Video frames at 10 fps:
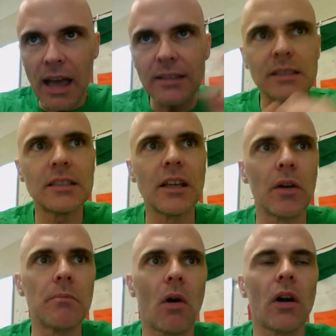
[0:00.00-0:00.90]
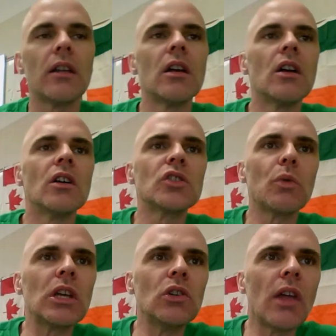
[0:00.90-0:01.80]
necessary part.
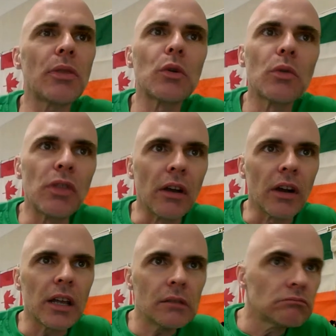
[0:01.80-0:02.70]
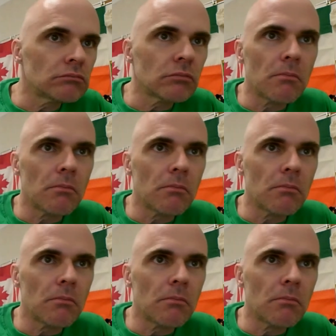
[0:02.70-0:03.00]
So we could do that through theory.